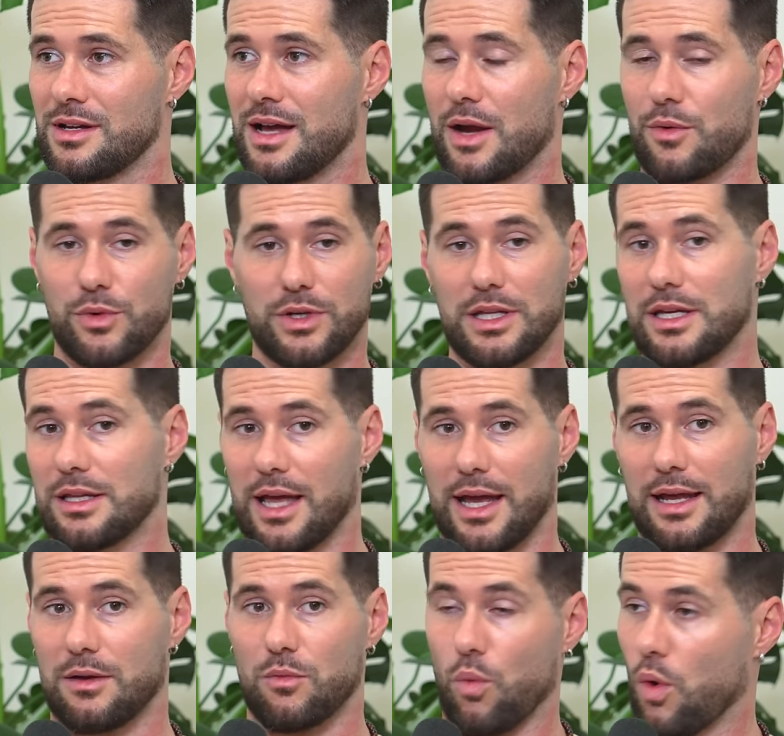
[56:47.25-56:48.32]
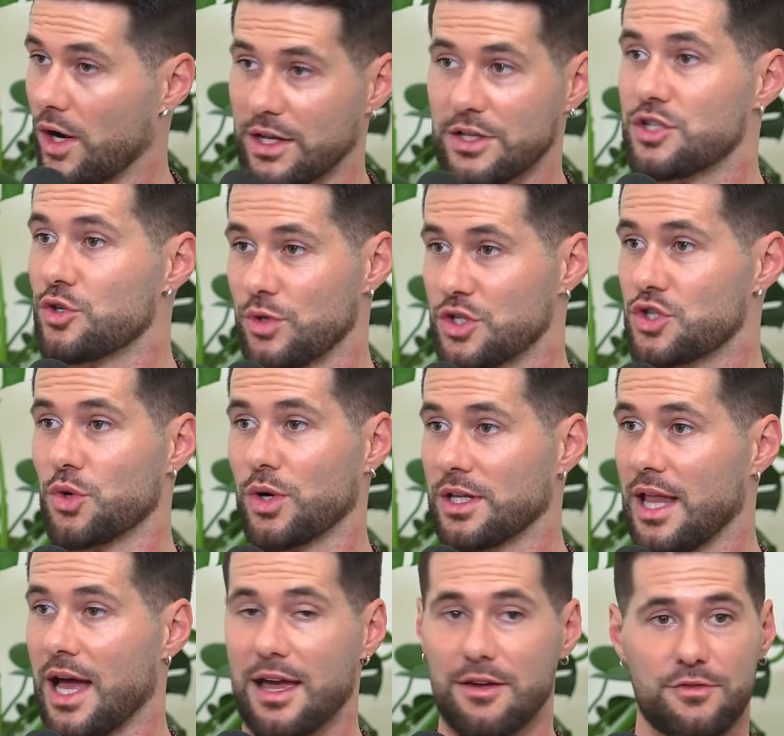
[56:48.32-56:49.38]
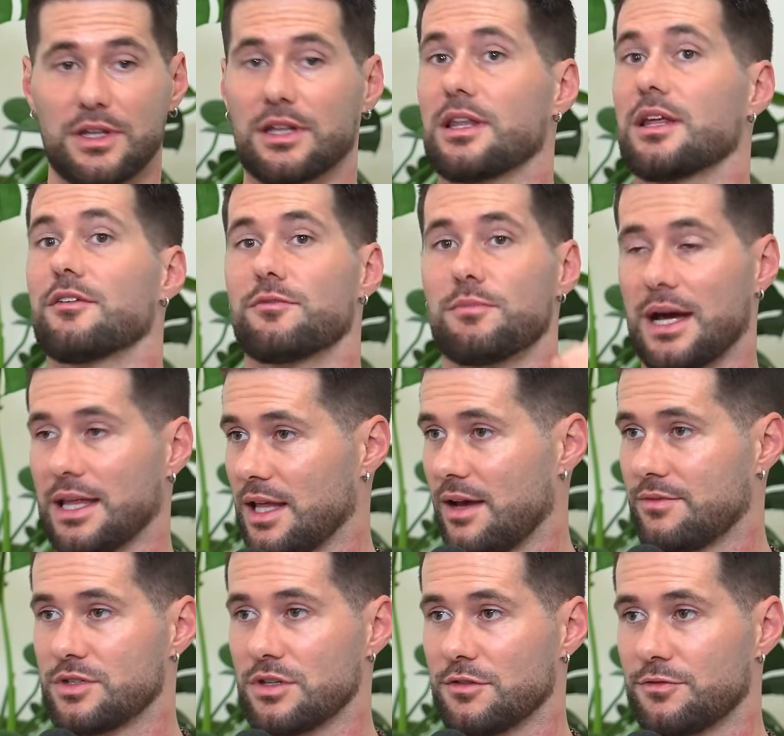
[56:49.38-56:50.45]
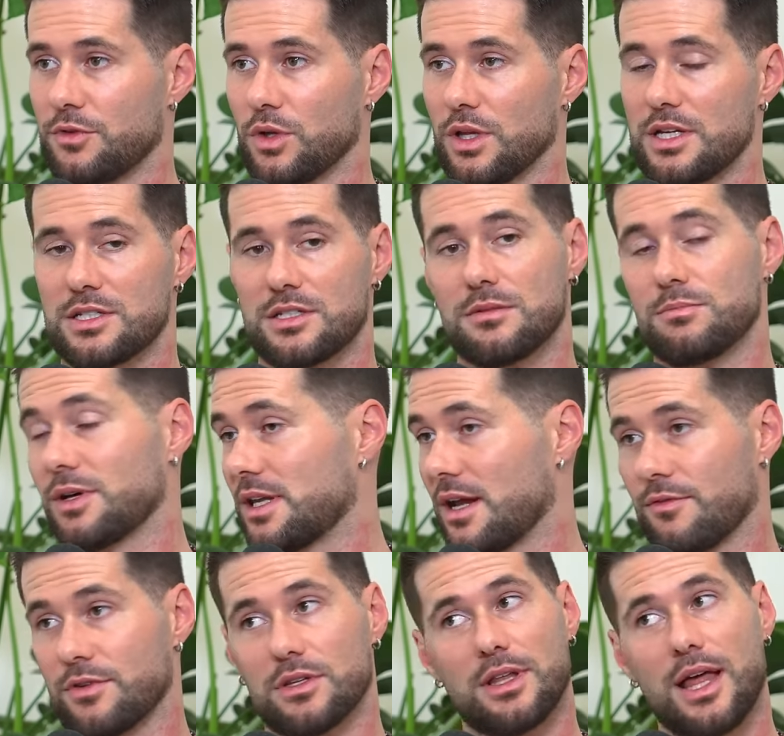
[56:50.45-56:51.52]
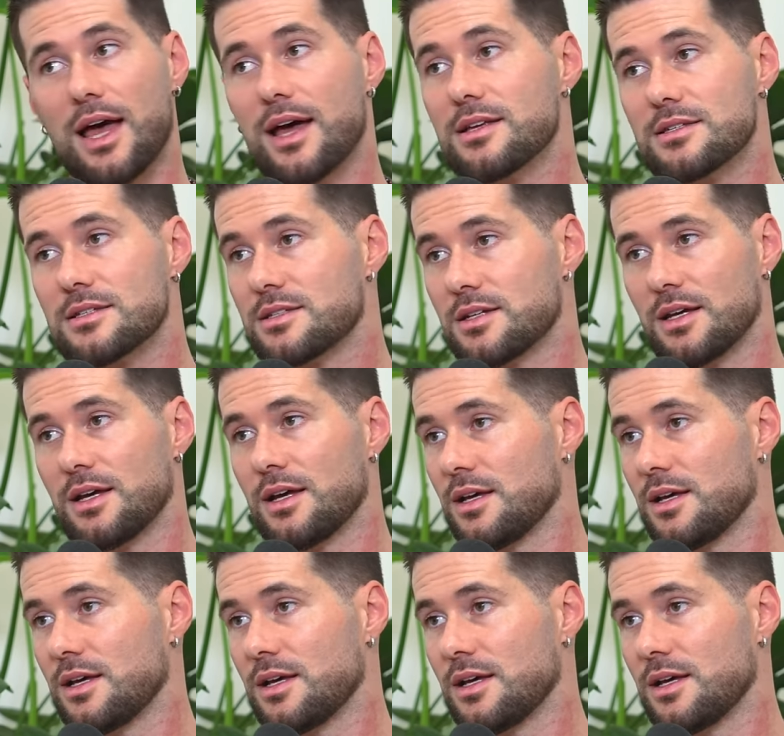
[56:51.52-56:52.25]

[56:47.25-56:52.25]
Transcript: I really like wanted to enjoy life and live my life to the fullest, but nevertheless,